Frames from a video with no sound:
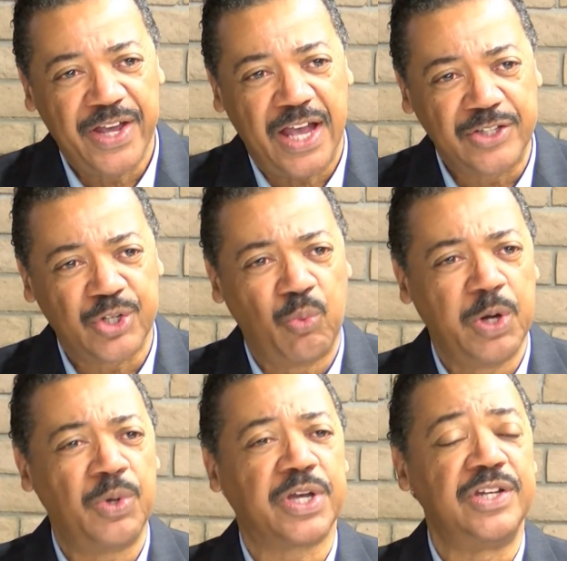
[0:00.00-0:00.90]
And so
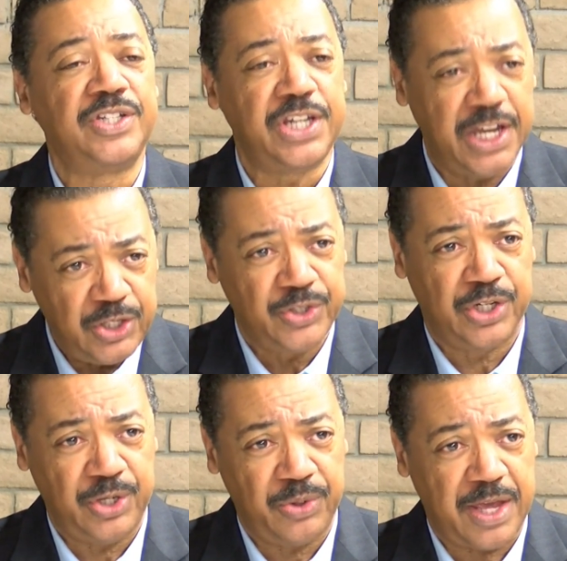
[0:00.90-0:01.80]
we will continue
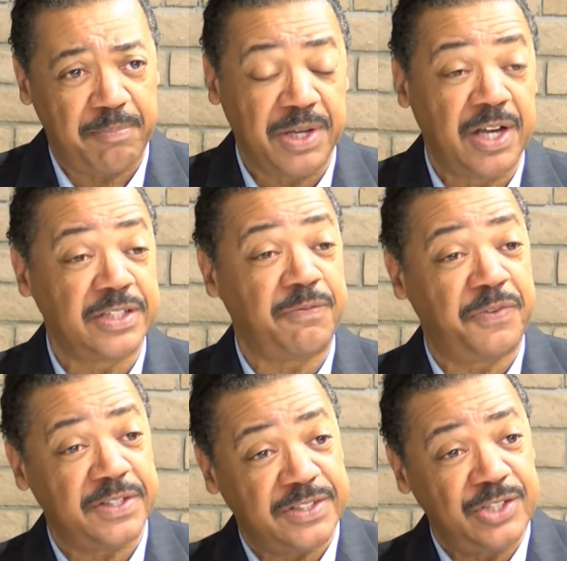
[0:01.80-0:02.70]
to do that because it
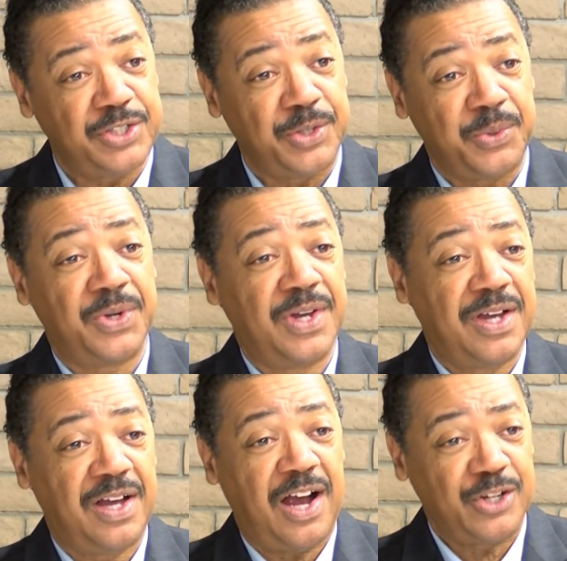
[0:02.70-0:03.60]
fits into
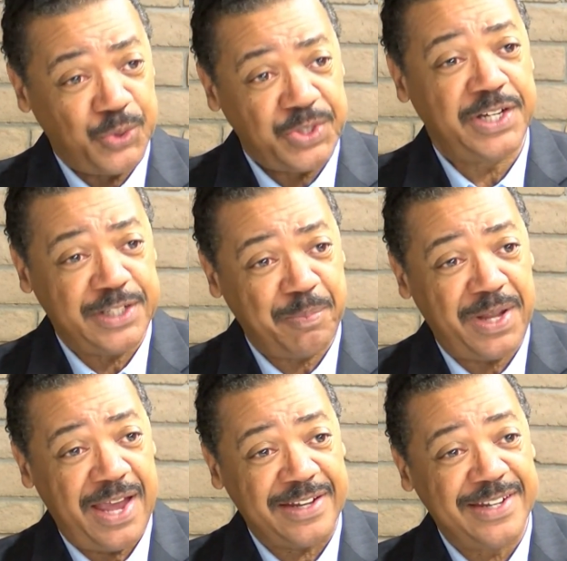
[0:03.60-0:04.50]
our strategic
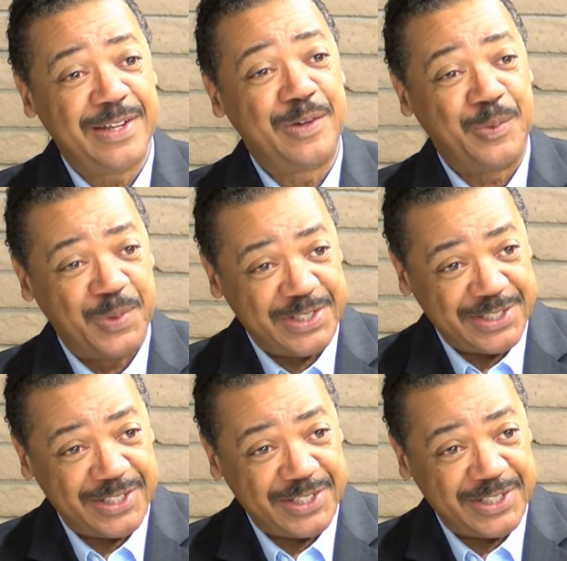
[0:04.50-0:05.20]
plan, which